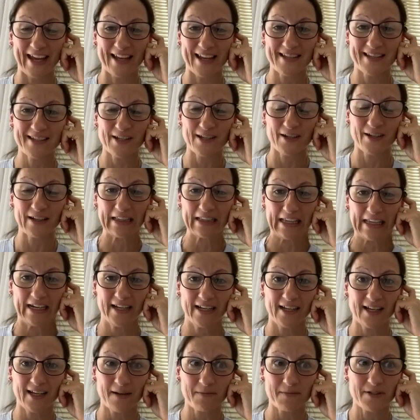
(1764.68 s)
so
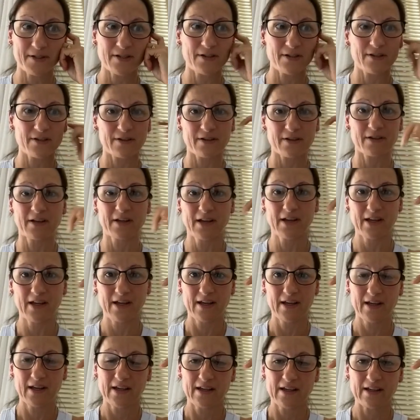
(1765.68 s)
leading up to
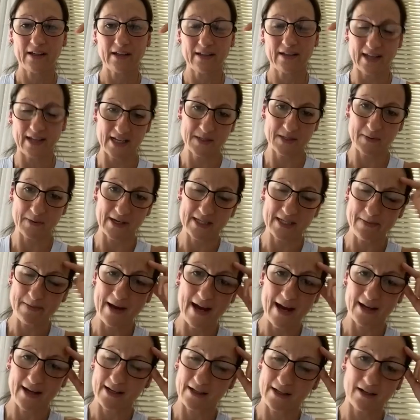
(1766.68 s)
next week's
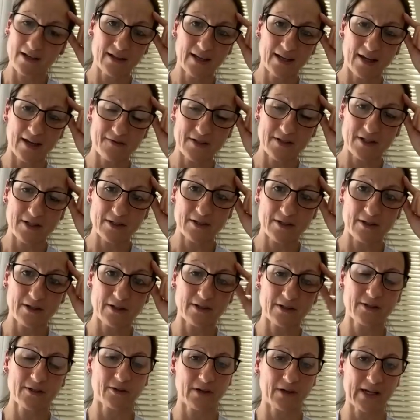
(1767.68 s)
market, I'll have to
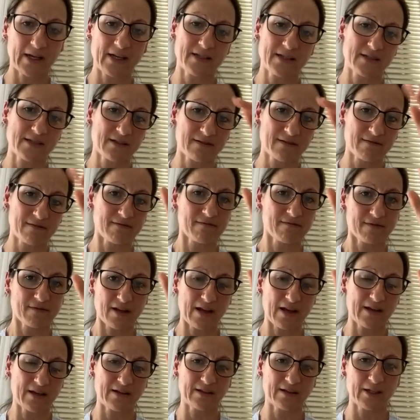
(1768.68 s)
do cookies and
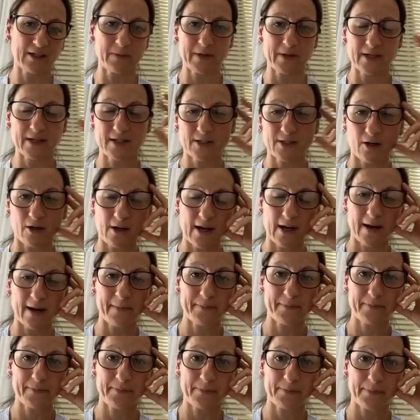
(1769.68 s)
a little bit of stock
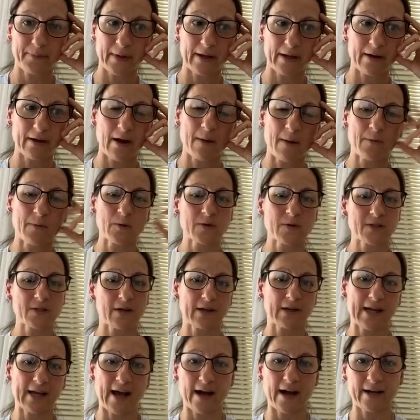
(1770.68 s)
up. But I'm
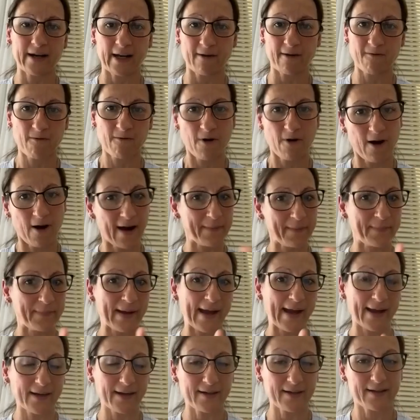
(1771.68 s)
also cutting right
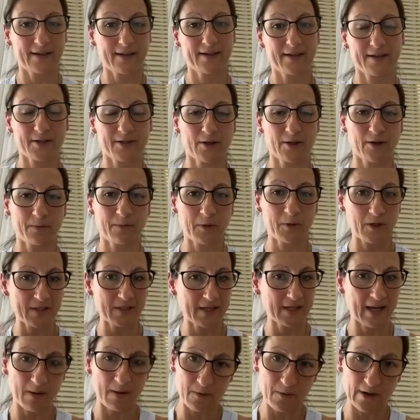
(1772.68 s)
back, so I'm
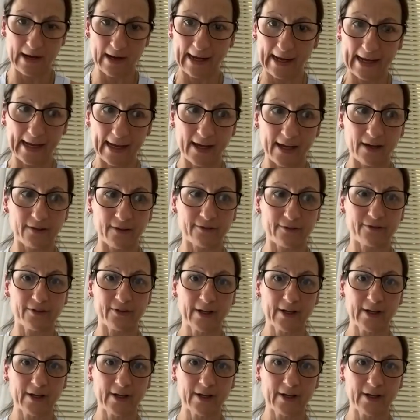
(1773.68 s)
using up what I have.